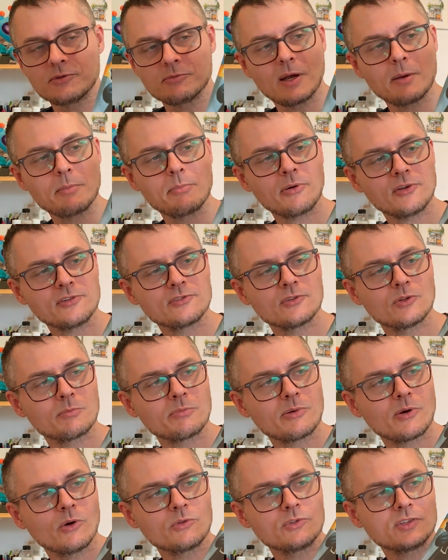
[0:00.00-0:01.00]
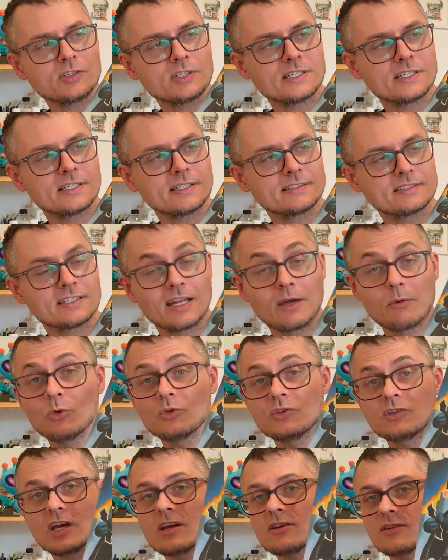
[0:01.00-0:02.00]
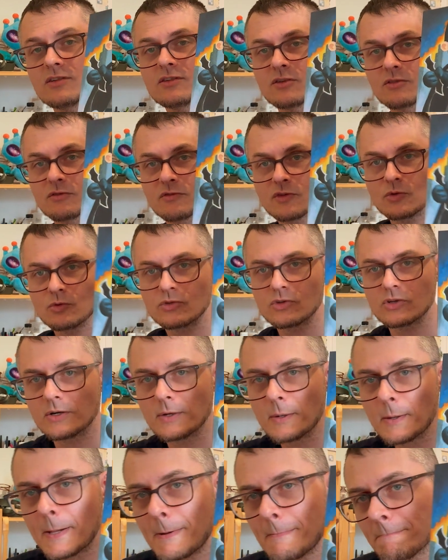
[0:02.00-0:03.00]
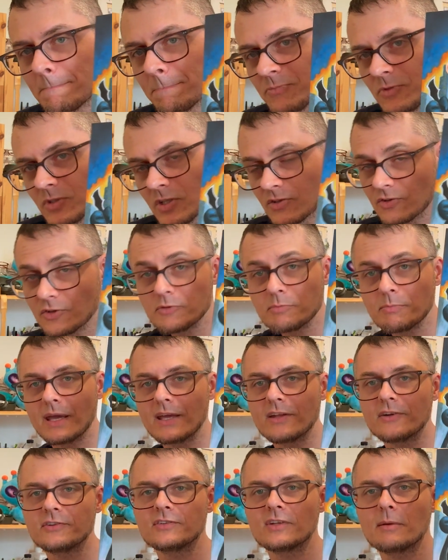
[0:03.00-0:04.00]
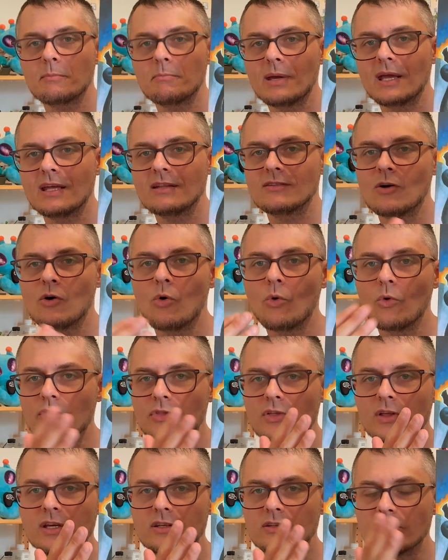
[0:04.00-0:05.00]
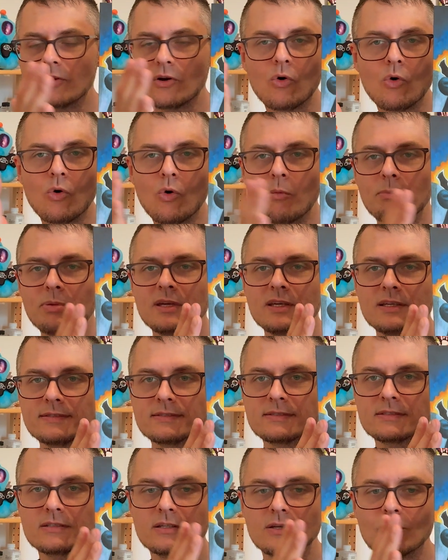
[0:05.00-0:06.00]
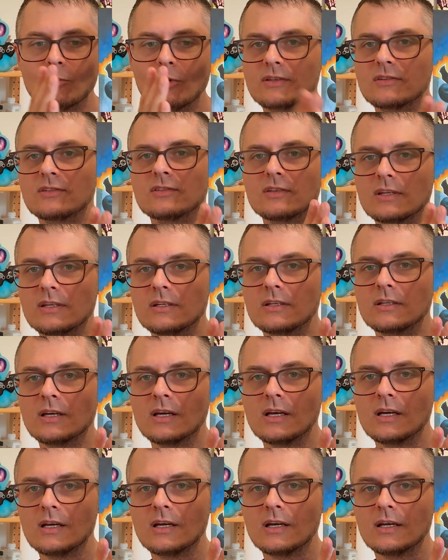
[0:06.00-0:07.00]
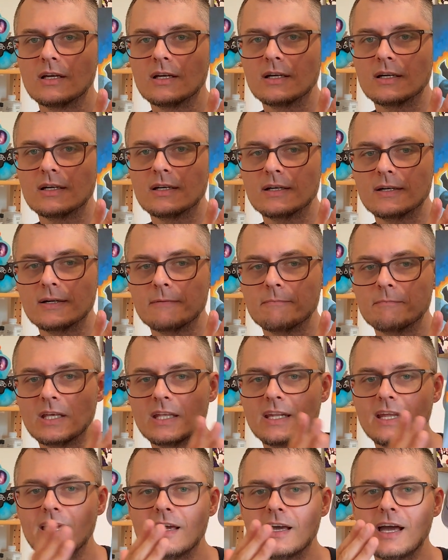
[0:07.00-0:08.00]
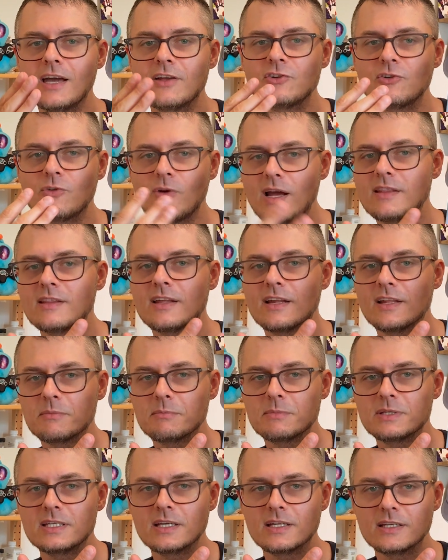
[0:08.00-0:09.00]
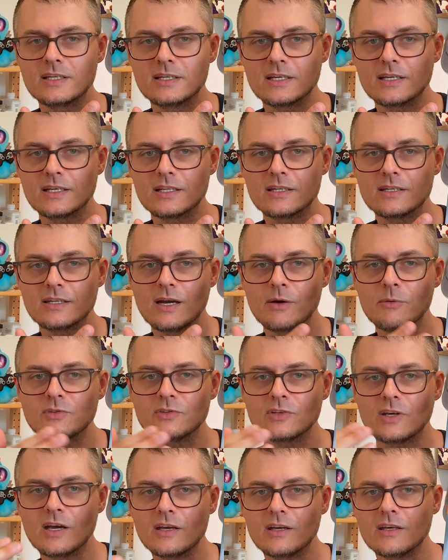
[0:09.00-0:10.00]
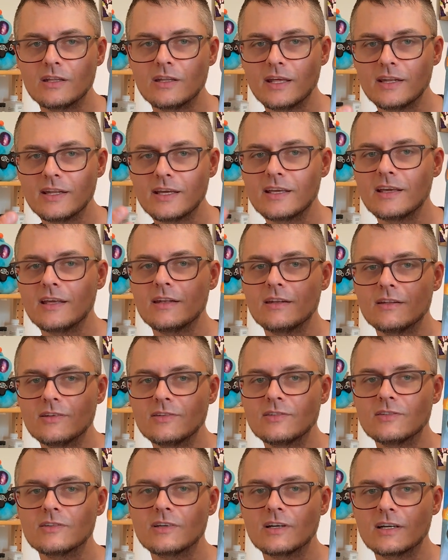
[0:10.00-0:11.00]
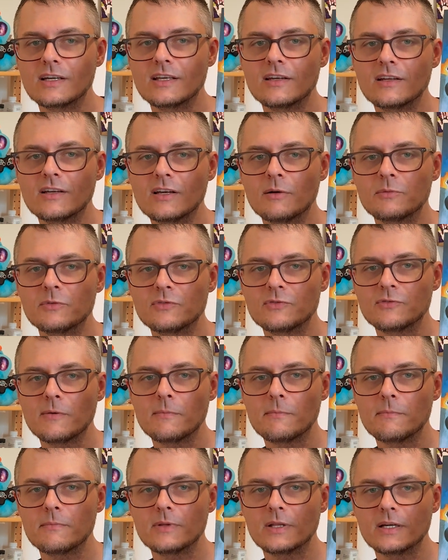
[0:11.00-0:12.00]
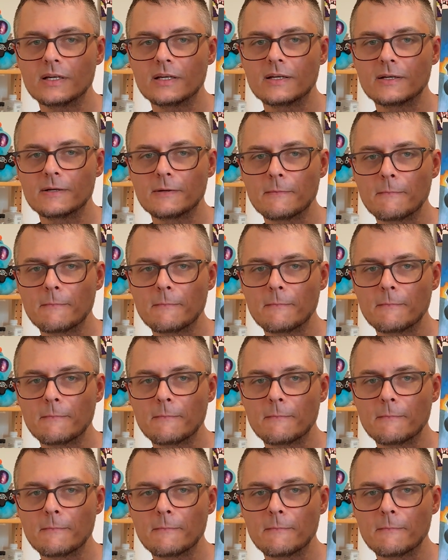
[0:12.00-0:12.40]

my personal approach is, and I will change this in the future, because there's painters that paint the whole thing, their whole piece in one sitting. And I tried that on the beginning, and and again, this again comes from like